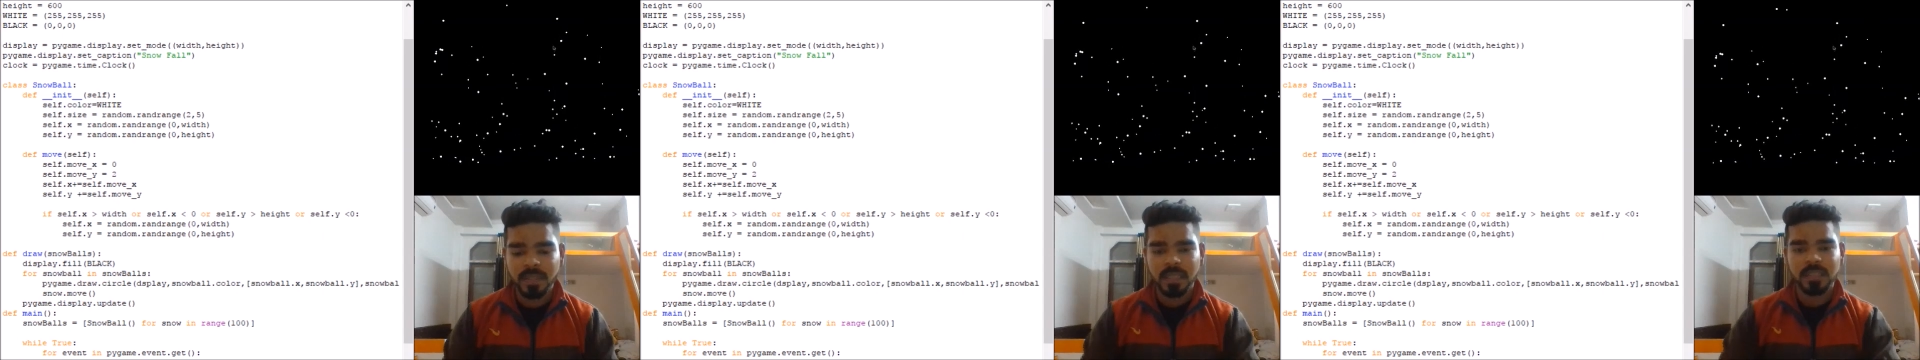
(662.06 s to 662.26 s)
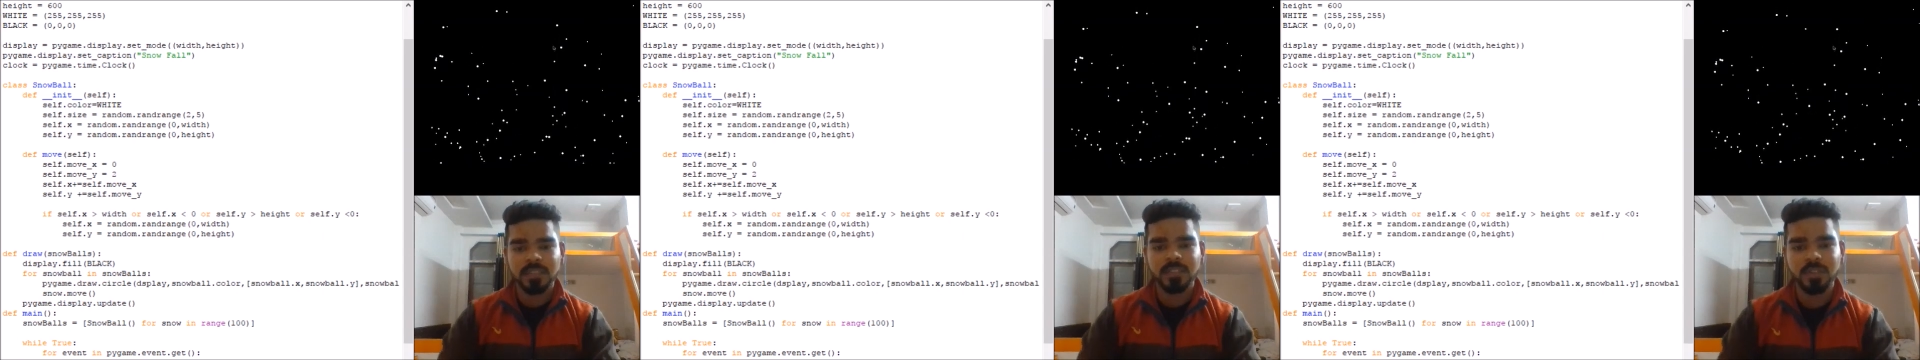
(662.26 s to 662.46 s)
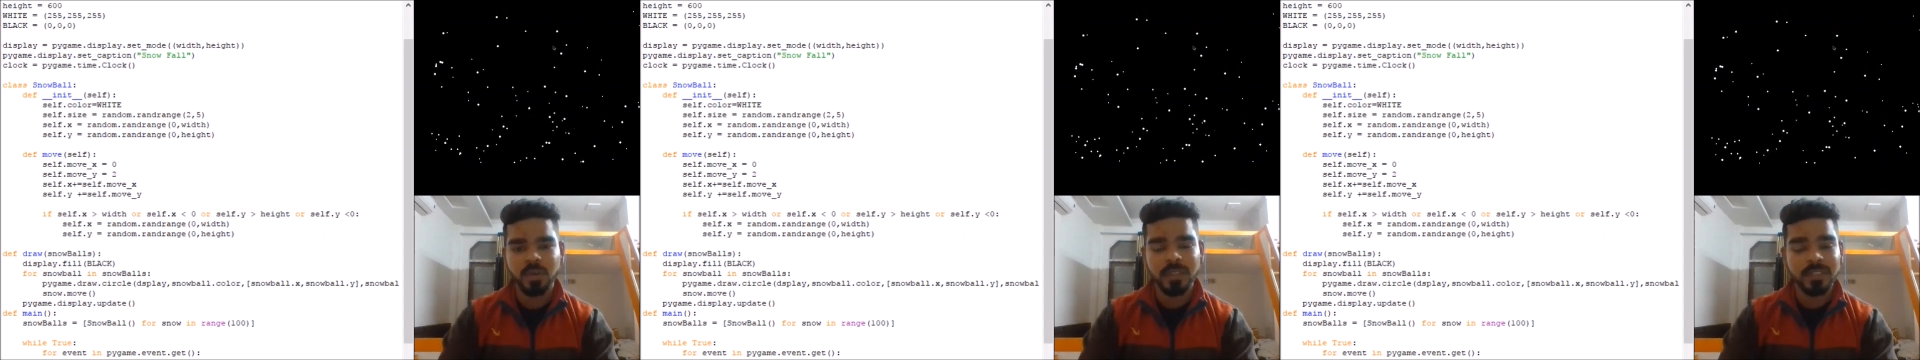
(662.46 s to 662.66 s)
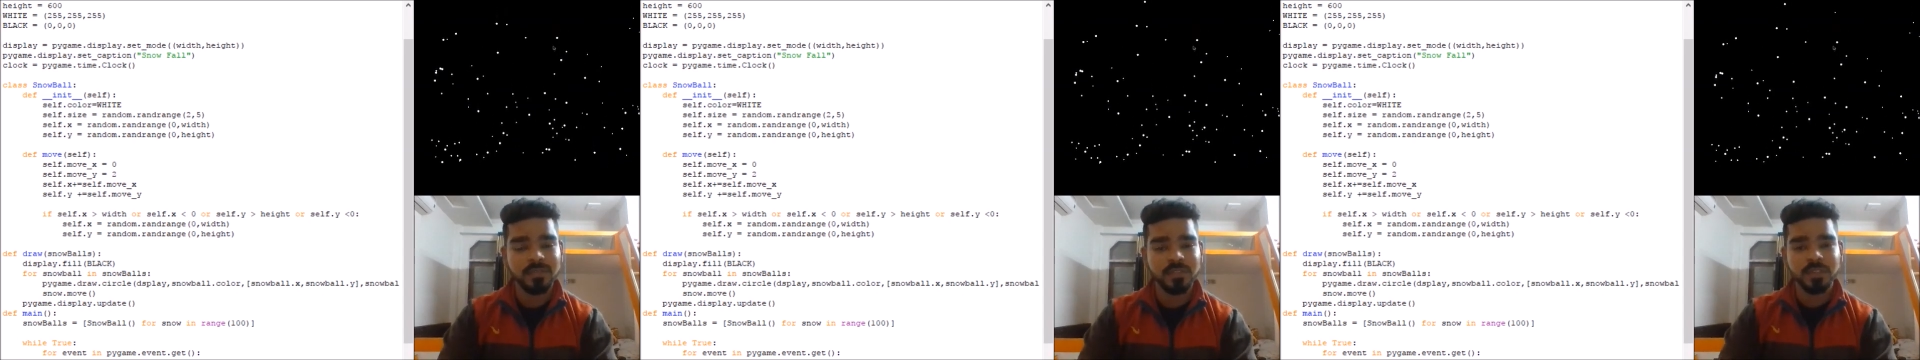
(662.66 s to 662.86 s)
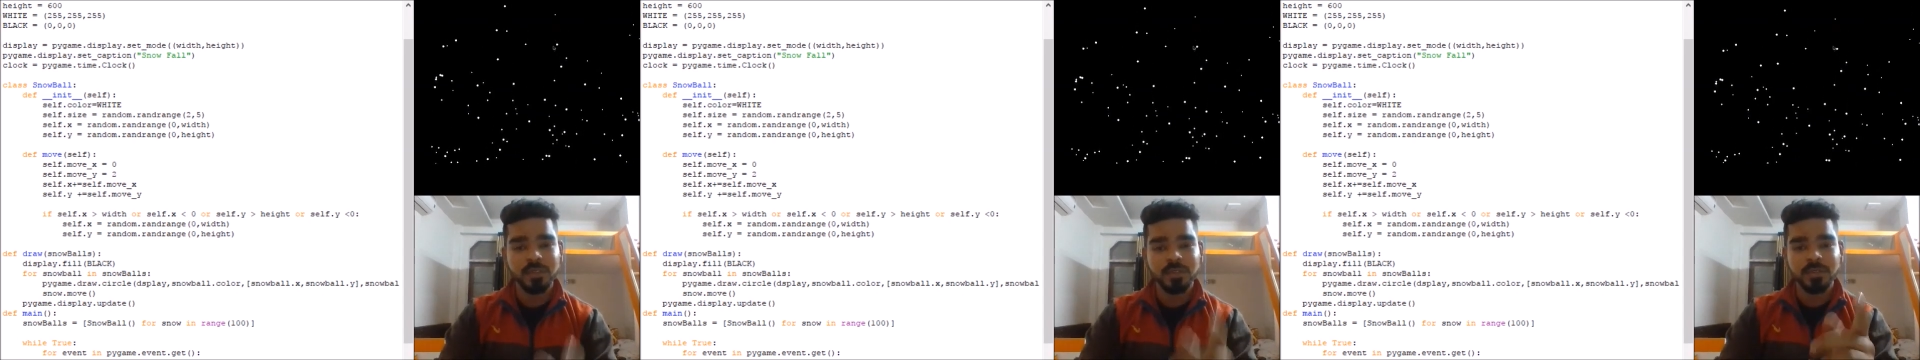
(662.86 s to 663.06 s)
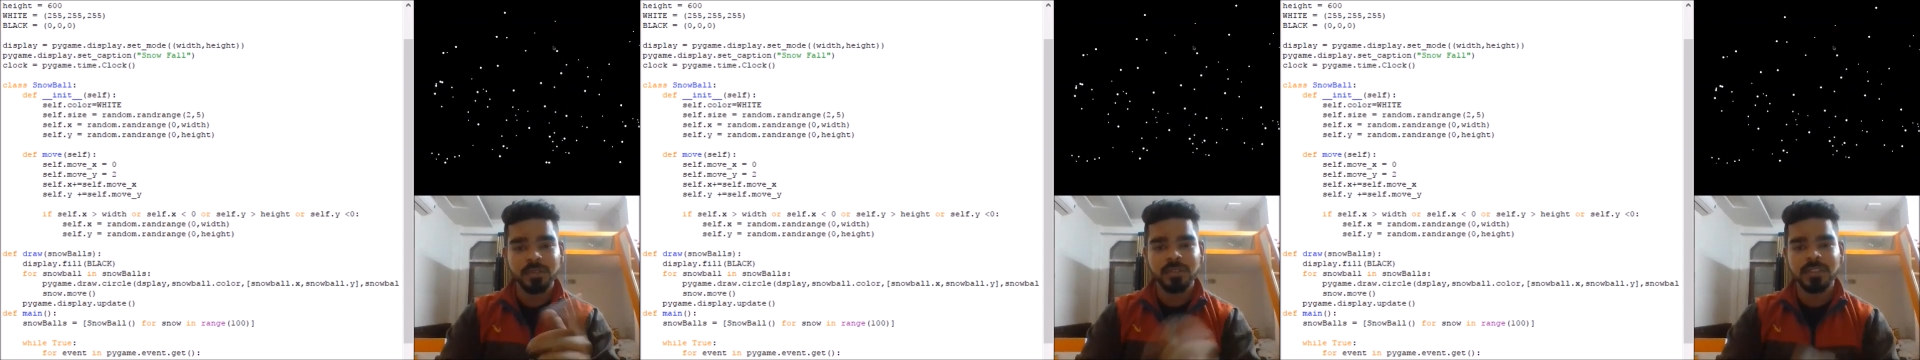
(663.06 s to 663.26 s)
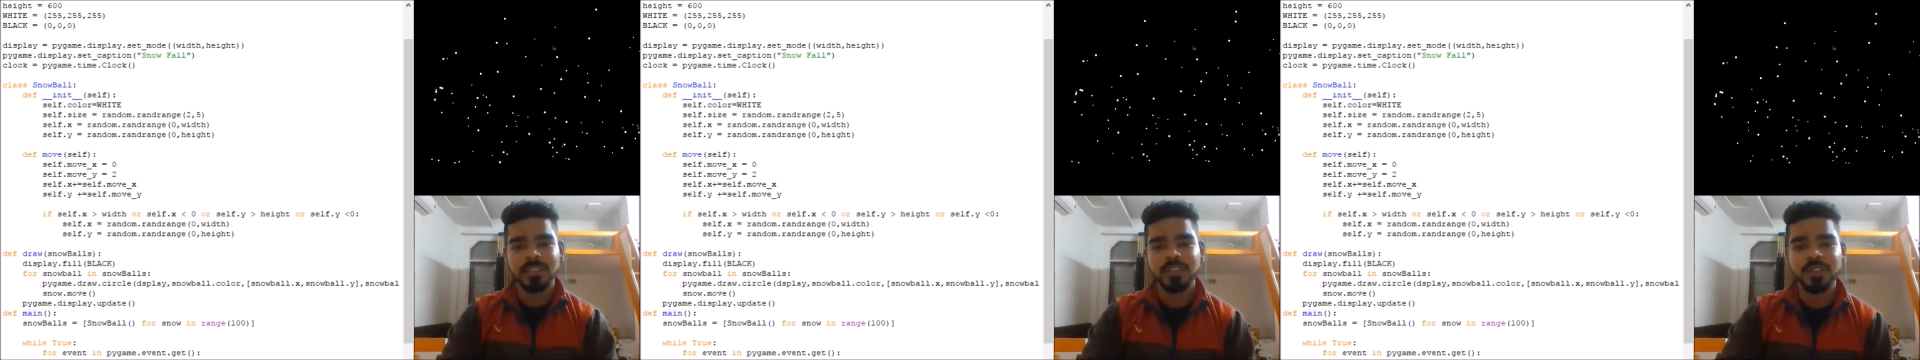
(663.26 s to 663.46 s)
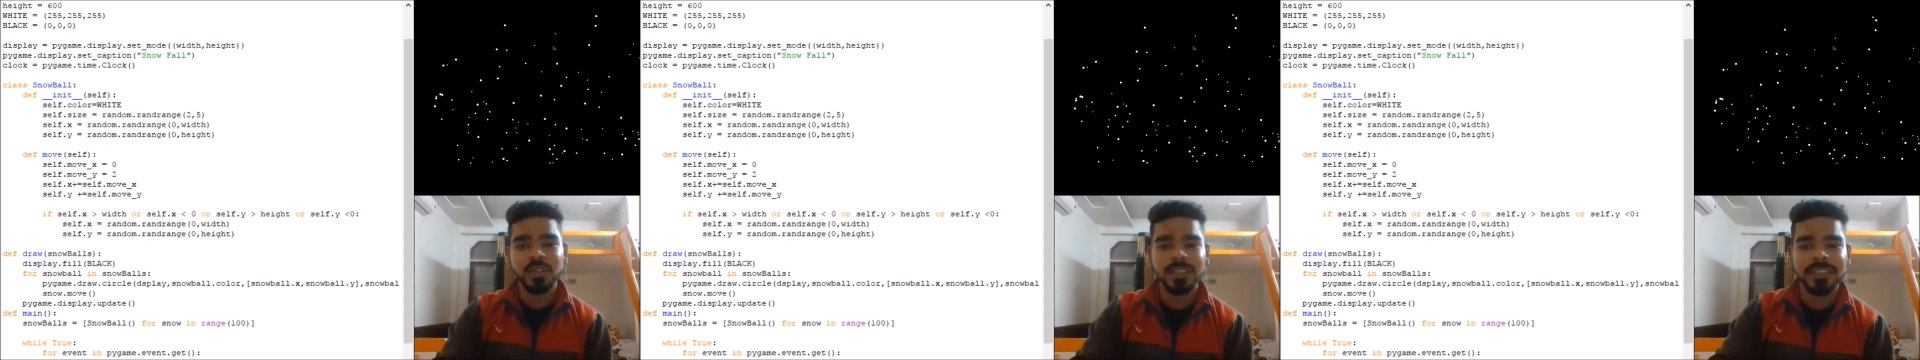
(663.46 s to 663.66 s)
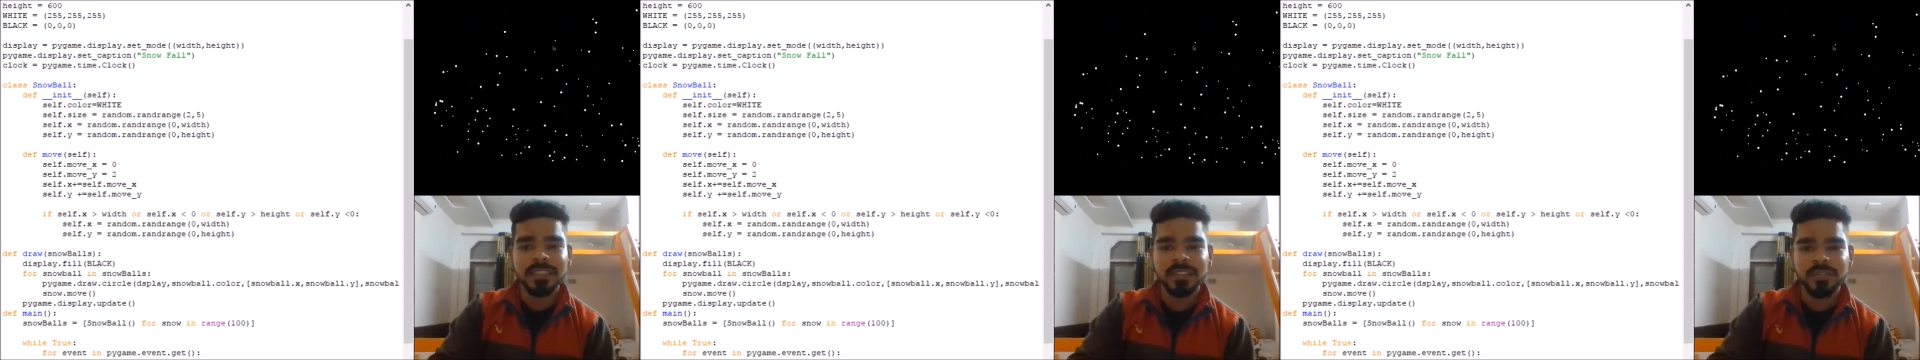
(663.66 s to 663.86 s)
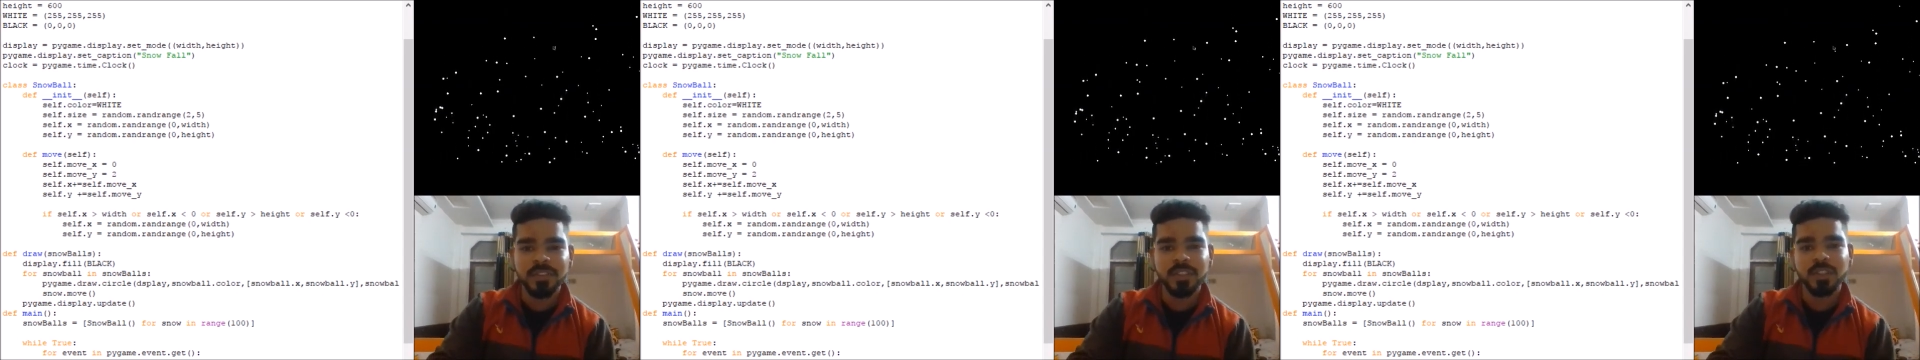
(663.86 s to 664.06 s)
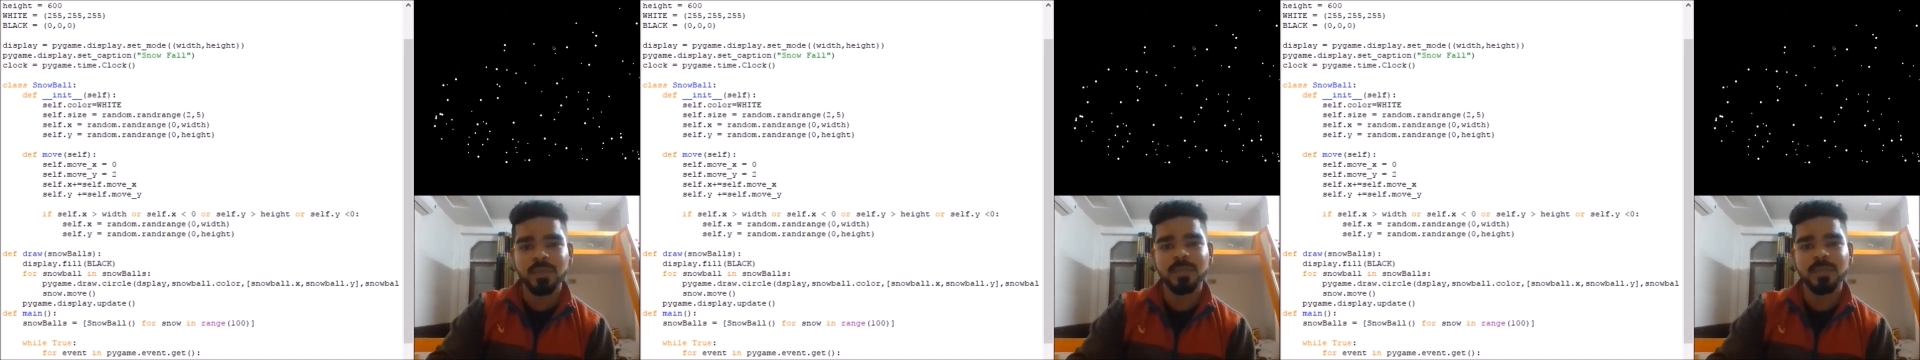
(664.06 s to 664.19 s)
So if you enjoy this video,